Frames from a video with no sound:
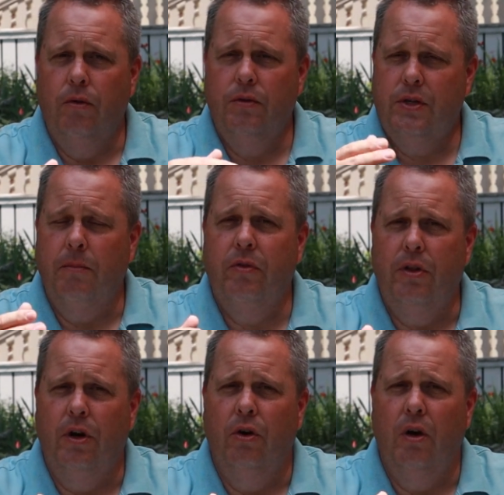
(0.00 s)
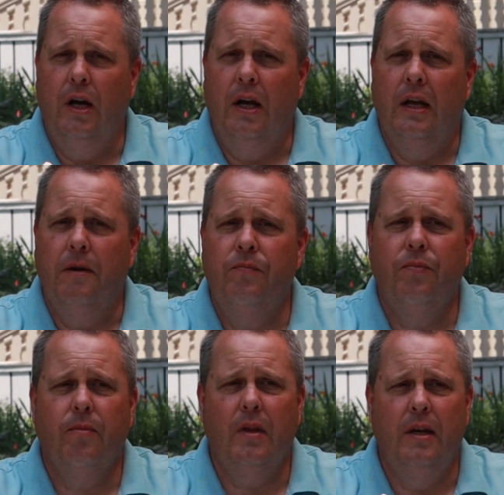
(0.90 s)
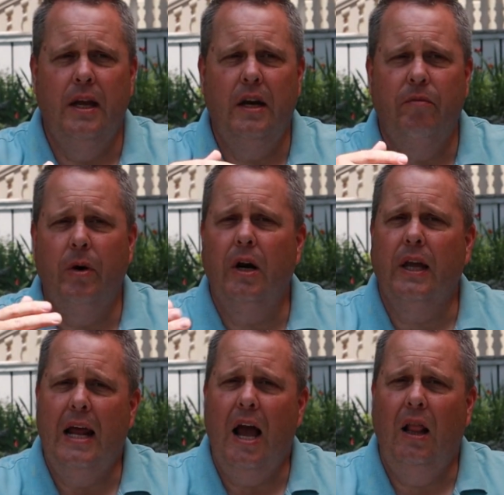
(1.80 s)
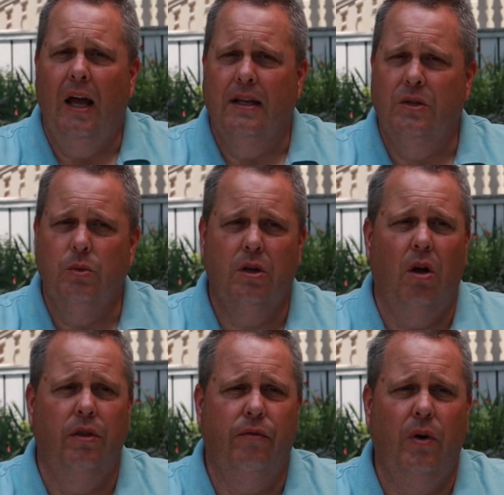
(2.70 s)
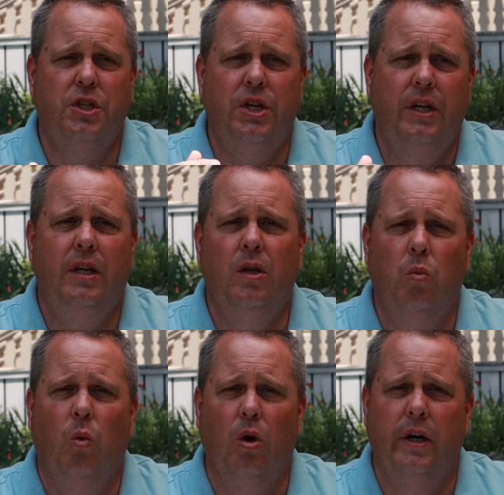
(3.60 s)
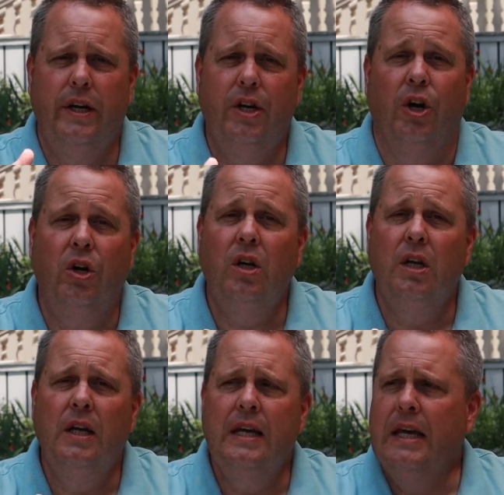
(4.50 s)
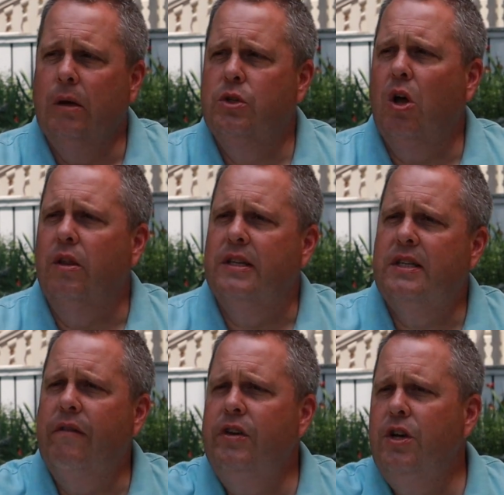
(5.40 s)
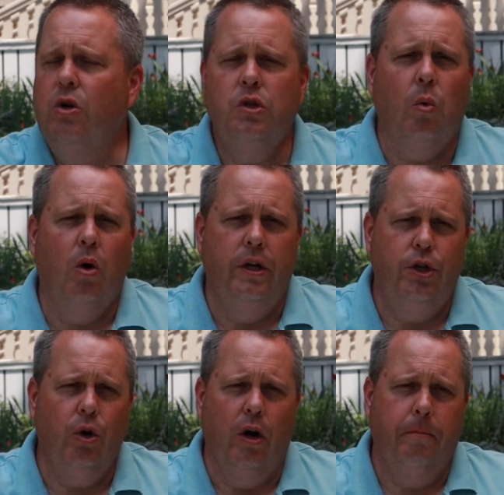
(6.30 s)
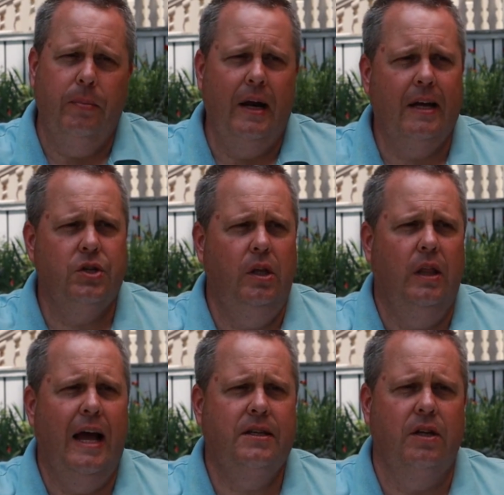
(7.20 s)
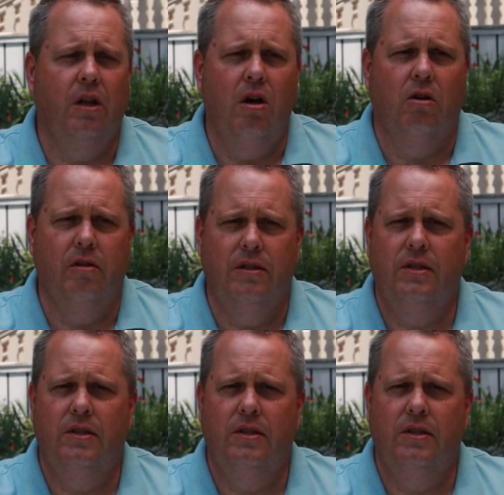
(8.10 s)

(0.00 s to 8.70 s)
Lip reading: some of their Native American allies. It was called the French and Indian War here. It was called the 7 Years' War in Europe. It actually lasted longer than